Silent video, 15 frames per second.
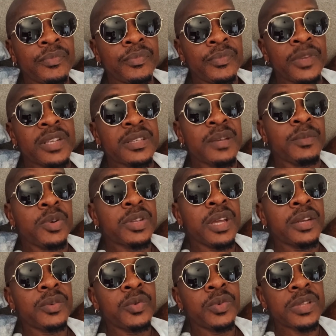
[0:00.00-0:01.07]
There's the money at
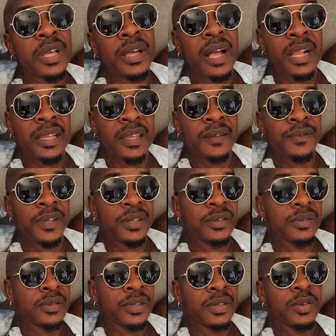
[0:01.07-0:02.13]
the root of all evil, you
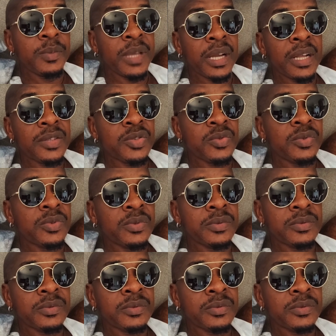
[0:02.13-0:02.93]
know, it come like a chew.